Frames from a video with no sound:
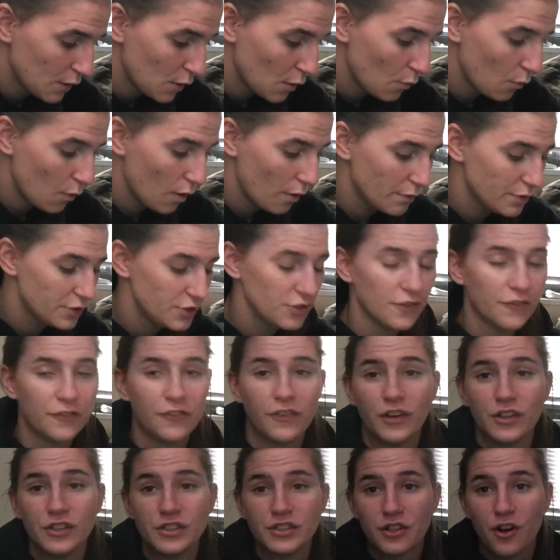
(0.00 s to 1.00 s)
What was your
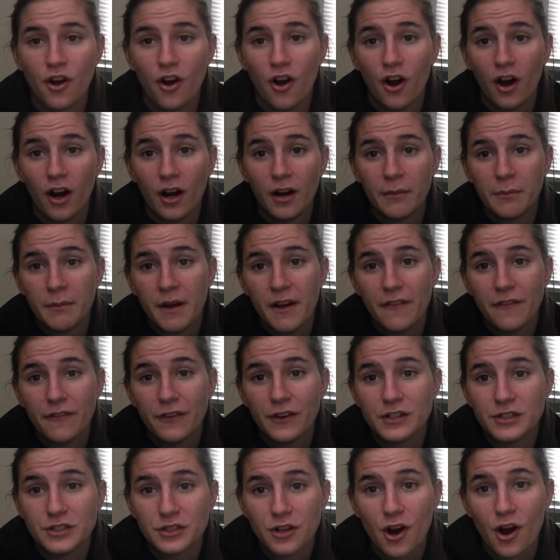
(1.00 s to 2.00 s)
first car? My
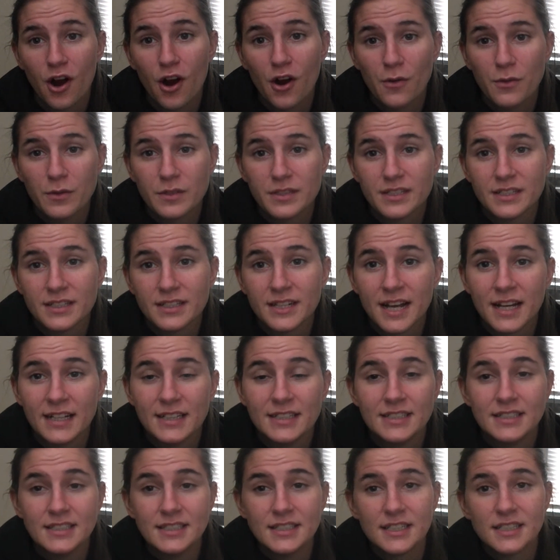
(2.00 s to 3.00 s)
first car was a
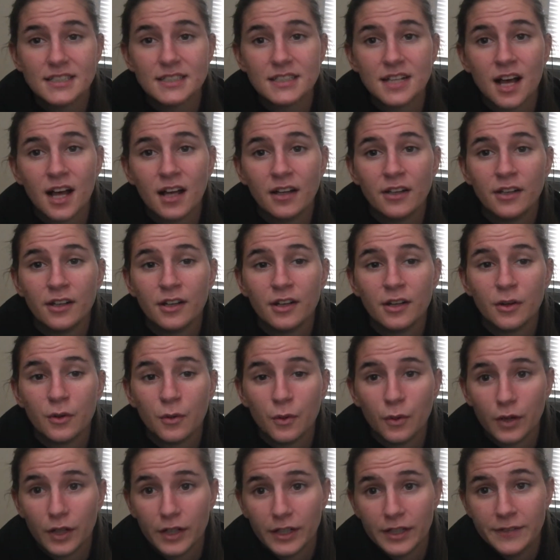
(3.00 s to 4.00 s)
96 Honda
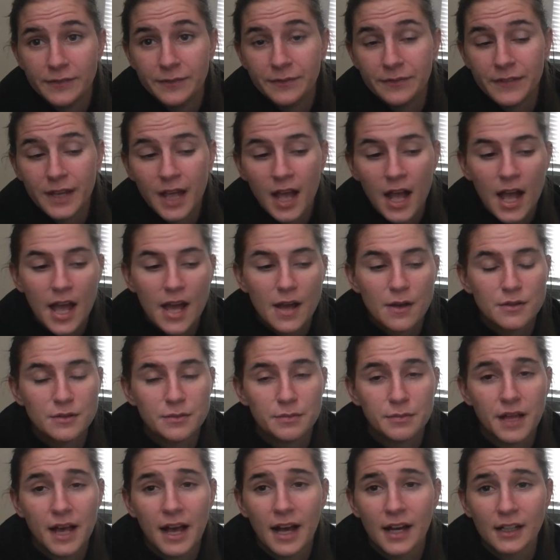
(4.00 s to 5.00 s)
Accord. It was
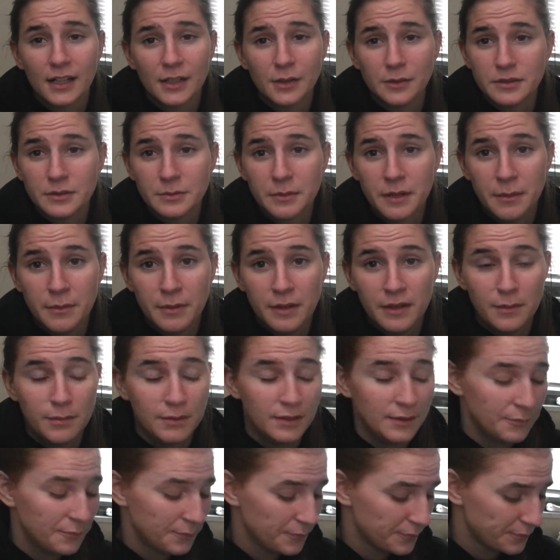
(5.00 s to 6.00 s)
black and it was my baby.